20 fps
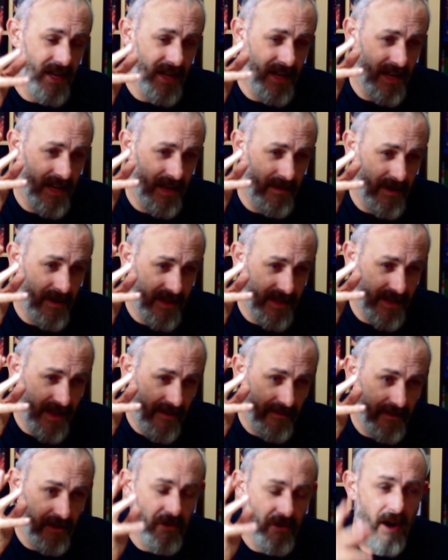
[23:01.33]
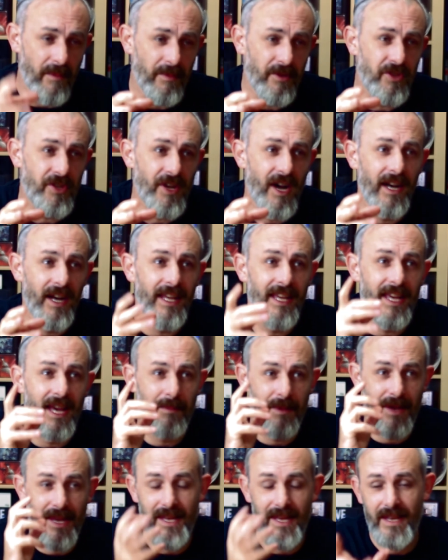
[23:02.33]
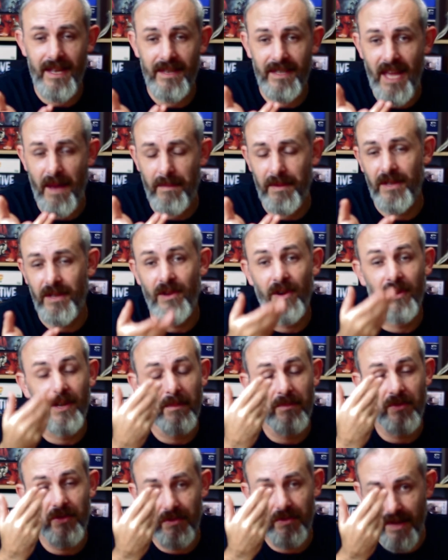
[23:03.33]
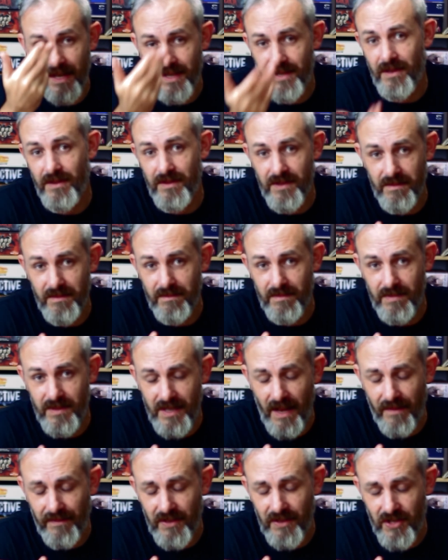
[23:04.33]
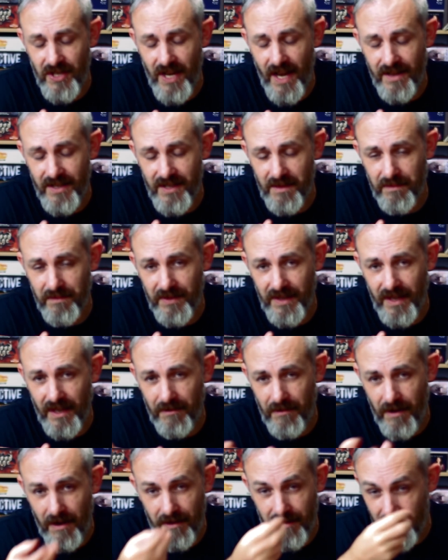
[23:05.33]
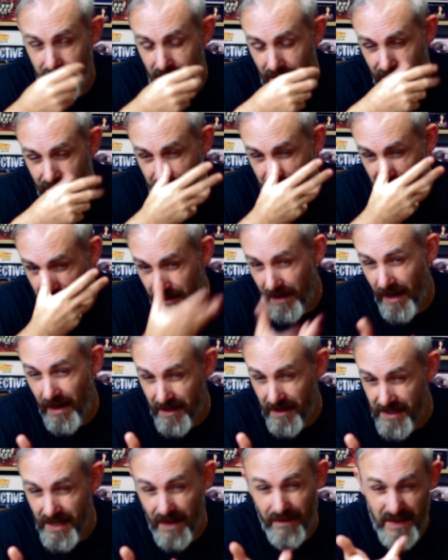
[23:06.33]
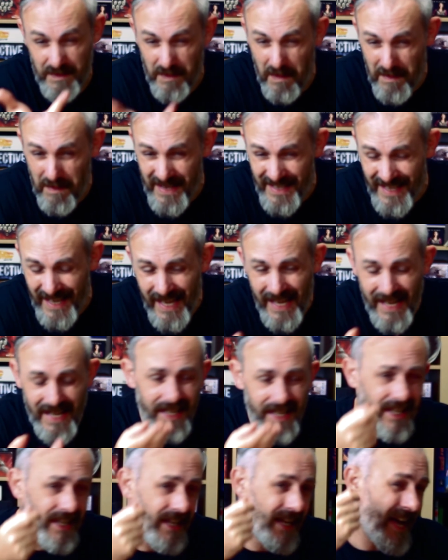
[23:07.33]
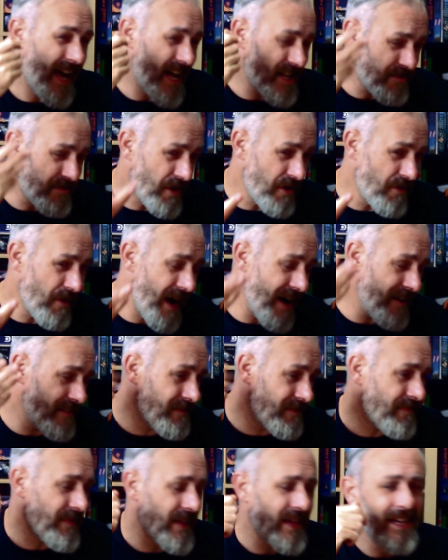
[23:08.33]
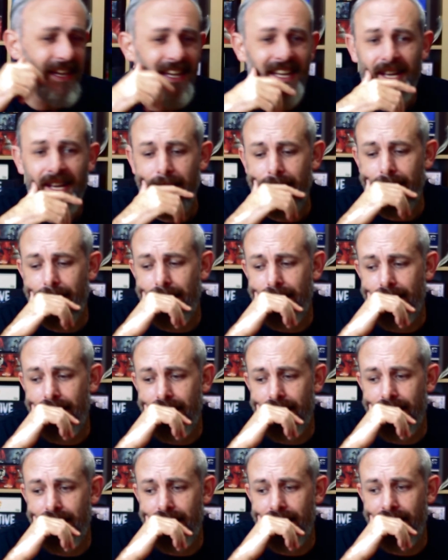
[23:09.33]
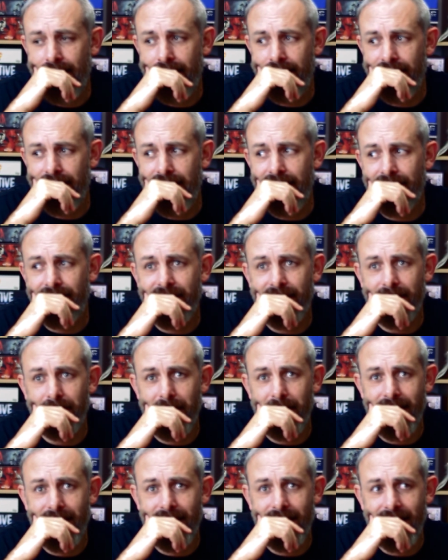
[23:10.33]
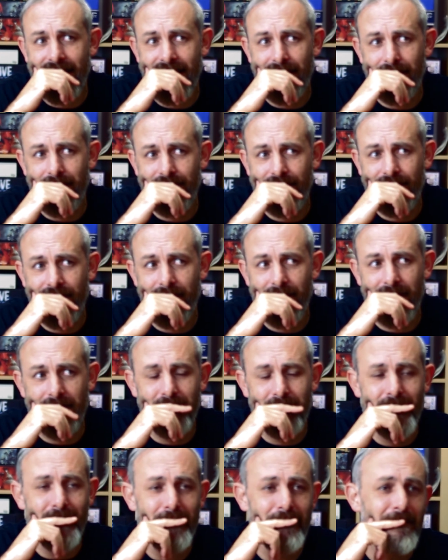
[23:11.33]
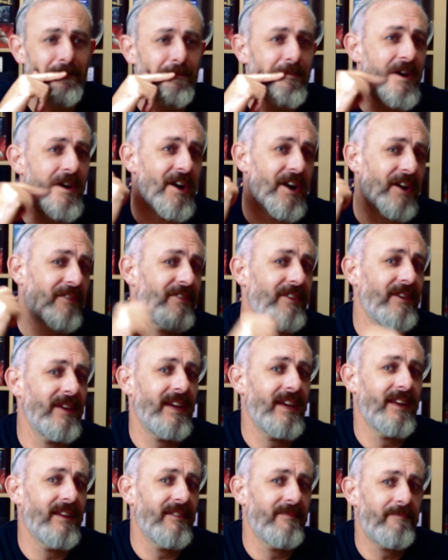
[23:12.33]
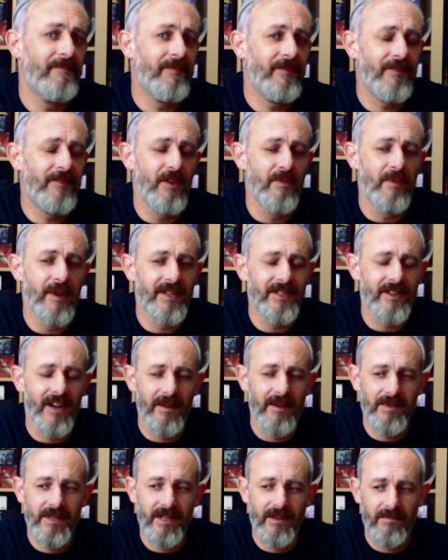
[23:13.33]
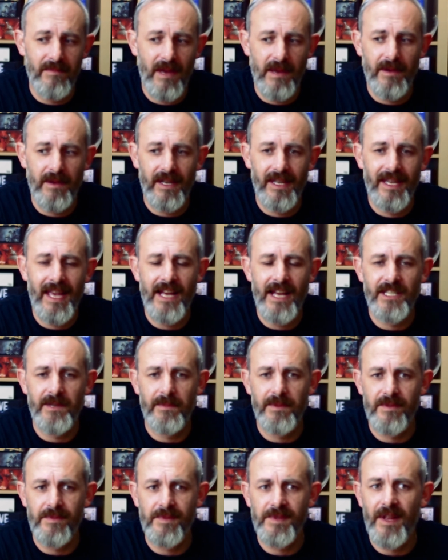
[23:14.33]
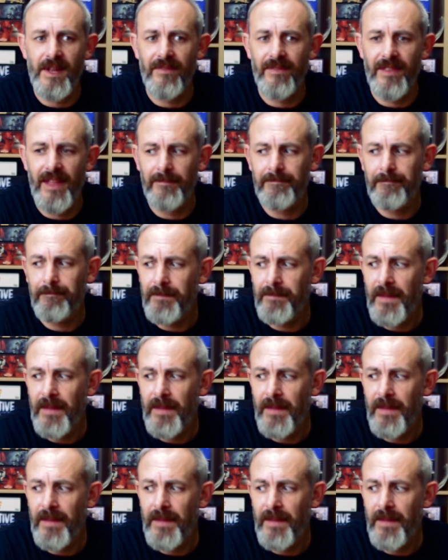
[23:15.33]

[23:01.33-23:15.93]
I haven't caught up with Charlie yet, but he had Cabin Con. I'm sure he's got some stuff to share at some point down the road. I know he's been doing other stuff. He's been busy, as we all have. I've got a week coming work for in a few weeks' time, so maybe I can catch up with some stuff then,